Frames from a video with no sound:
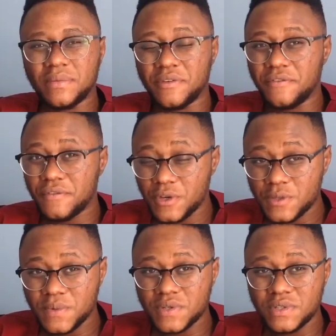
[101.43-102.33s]
I'm the
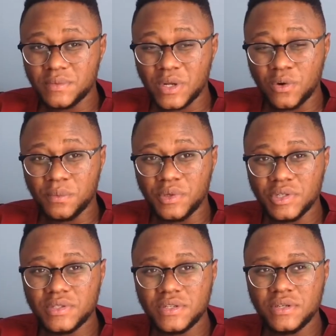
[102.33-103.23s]
first person in my
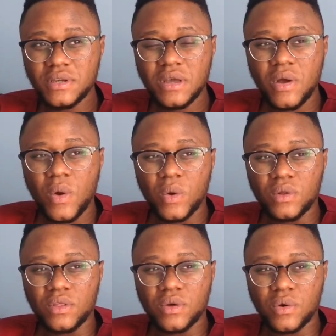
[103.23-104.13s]
community,
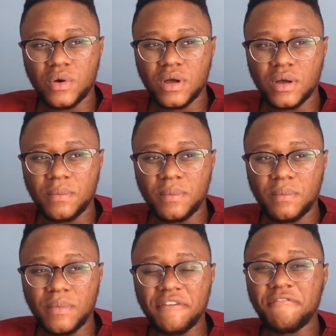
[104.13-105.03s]
although
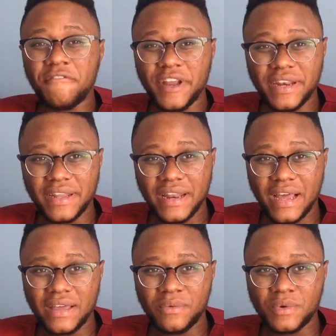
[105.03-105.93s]
my friend and
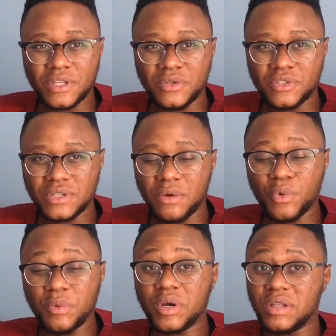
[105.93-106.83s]
I
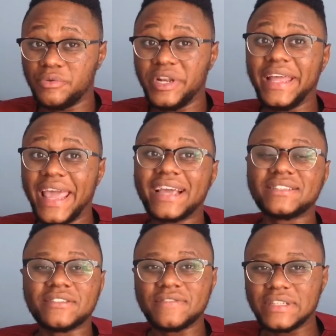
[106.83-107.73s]
we were really
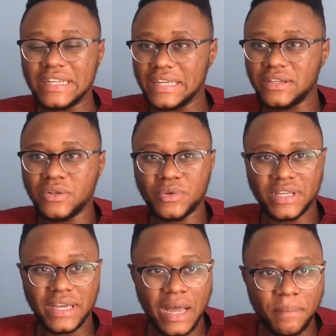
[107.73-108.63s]
active in
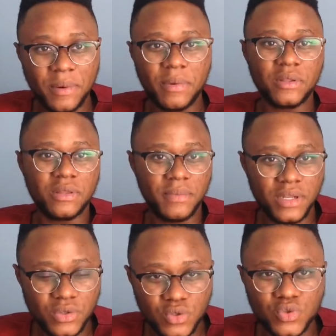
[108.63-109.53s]
looking up about the
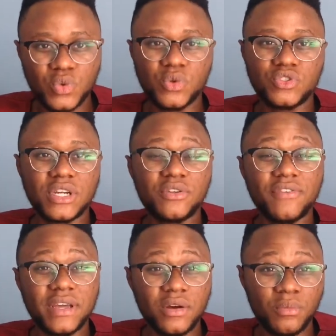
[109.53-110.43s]
medical school, trying to
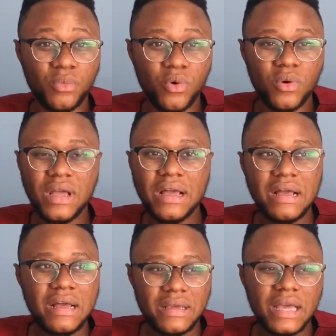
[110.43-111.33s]
find out more.
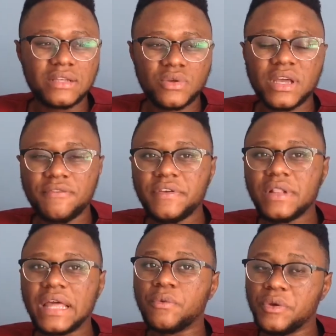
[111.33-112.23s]
Yeah, so I feel
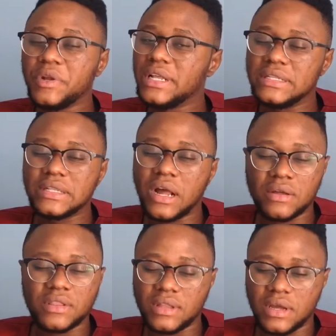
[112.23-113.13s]
like we really did
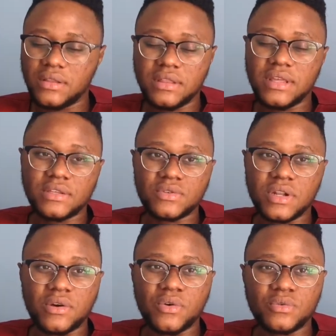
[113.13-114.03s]
the things on our own.